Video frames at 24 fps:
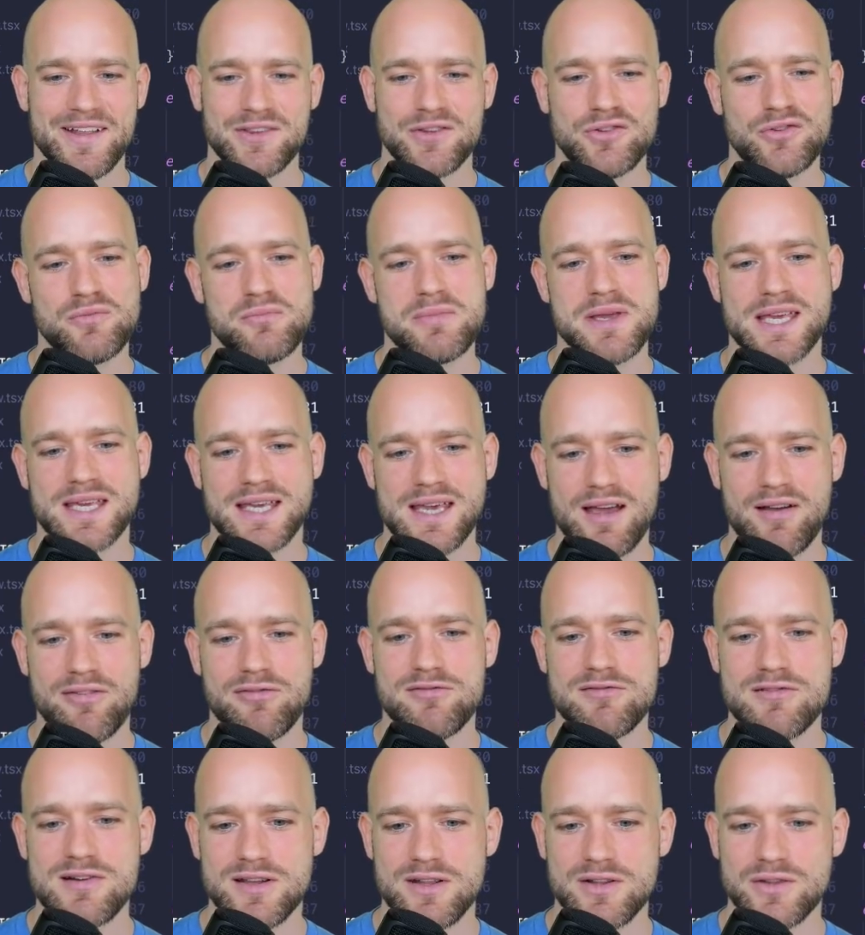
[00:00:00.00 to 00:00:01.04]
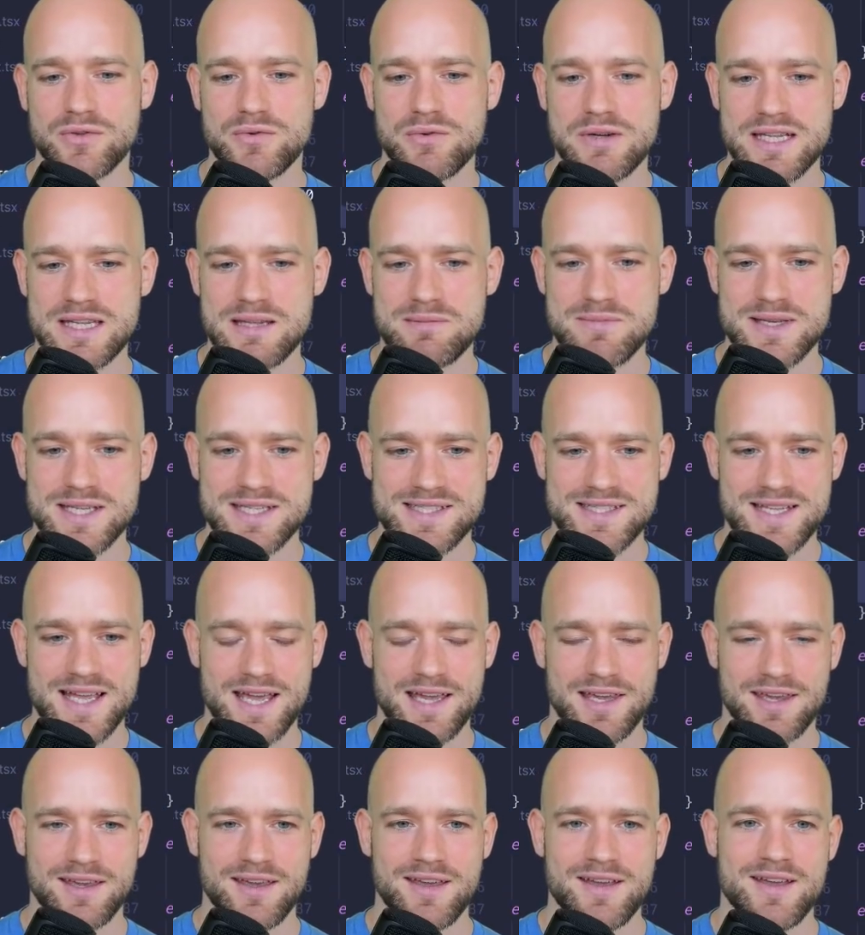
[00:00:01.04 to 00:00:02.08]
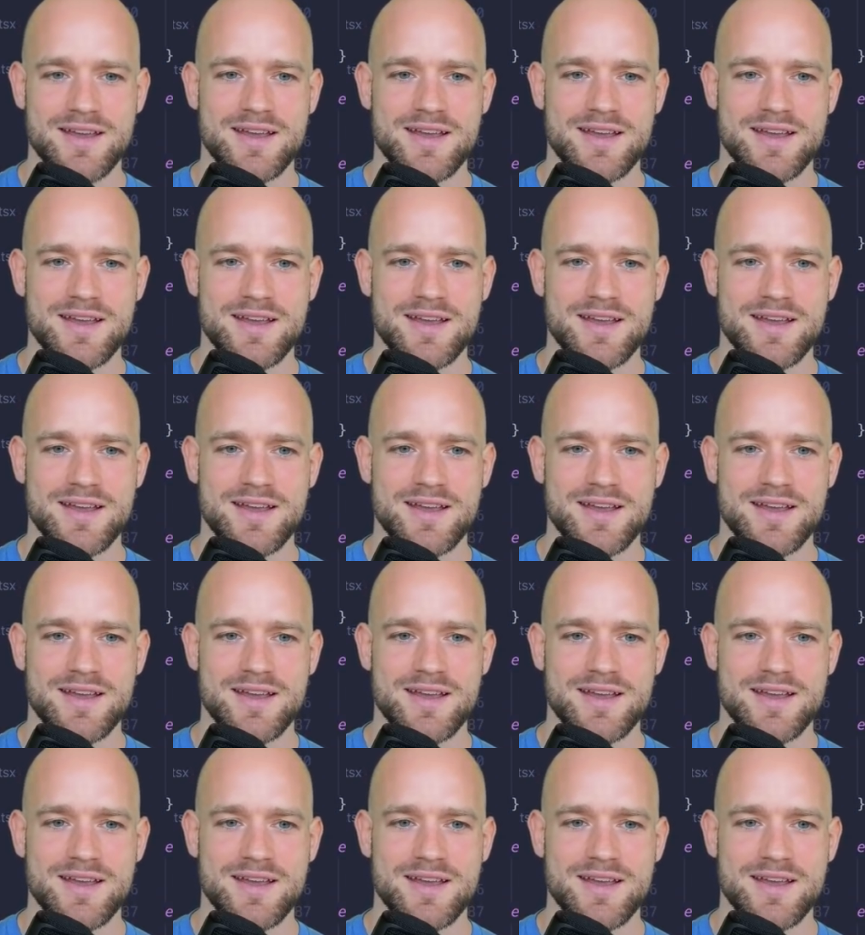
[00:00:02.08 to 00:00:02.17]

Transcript: to be careful not do any mistake.